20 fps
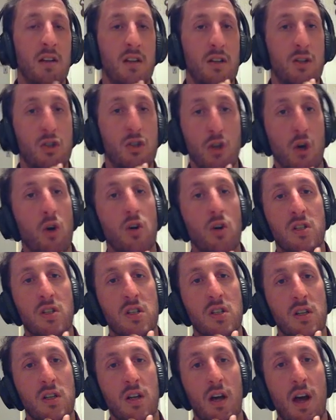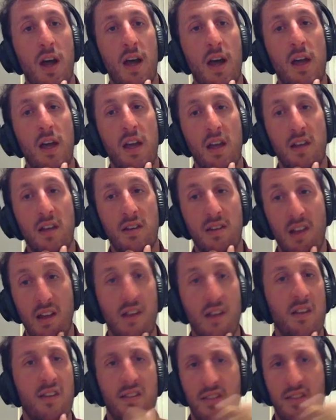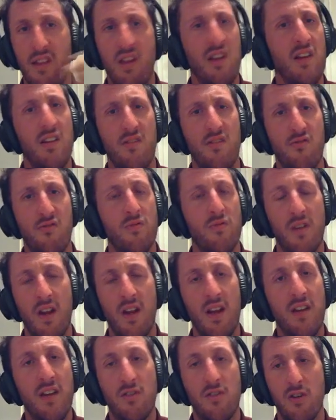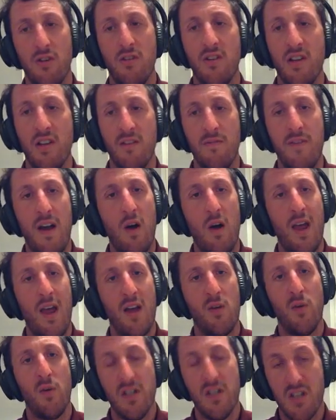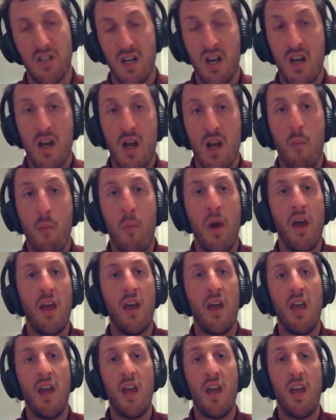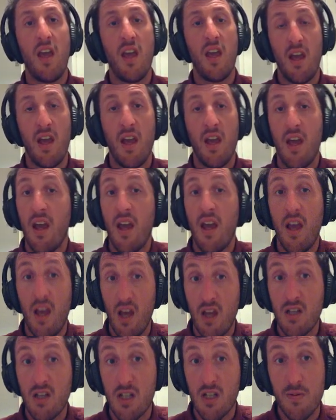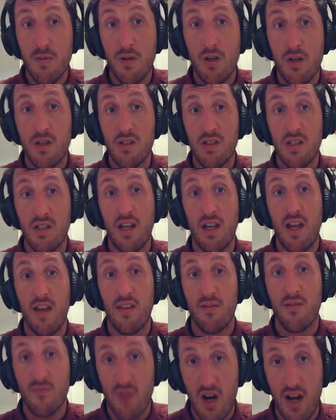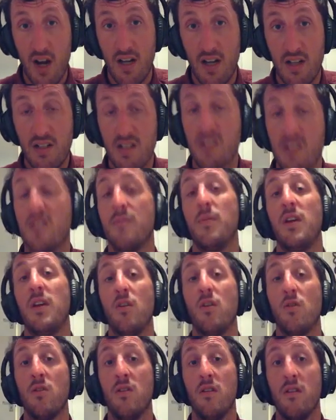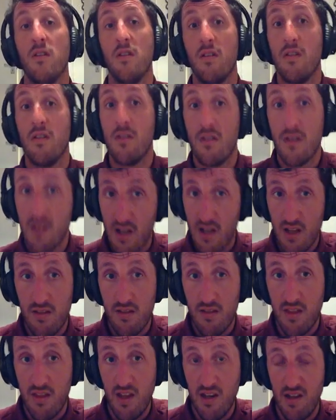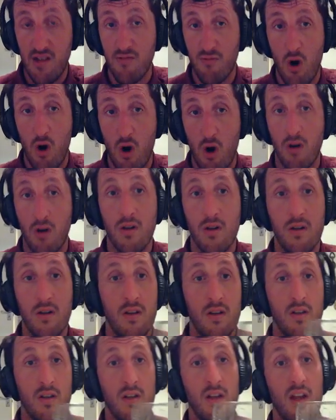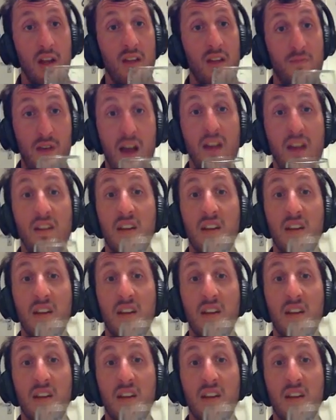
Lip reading: George says he's using foul language, but just because you didn't get them right doesn't mean this is wrong. In fact,